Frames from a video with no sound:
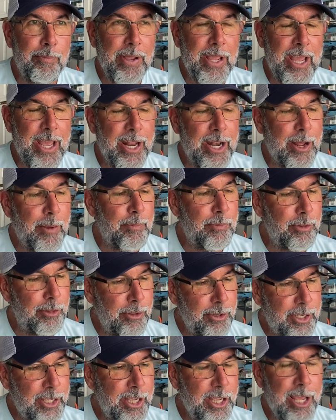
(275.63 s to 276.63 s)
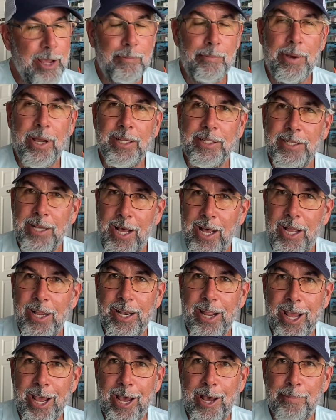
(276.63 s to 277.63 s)
and I'm looking at my Tide
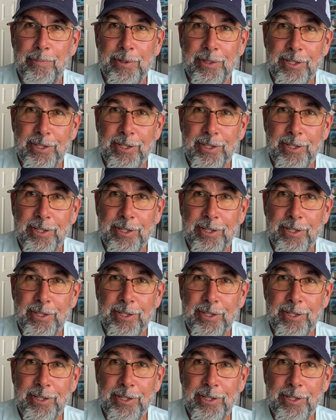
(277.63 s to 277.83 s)
app,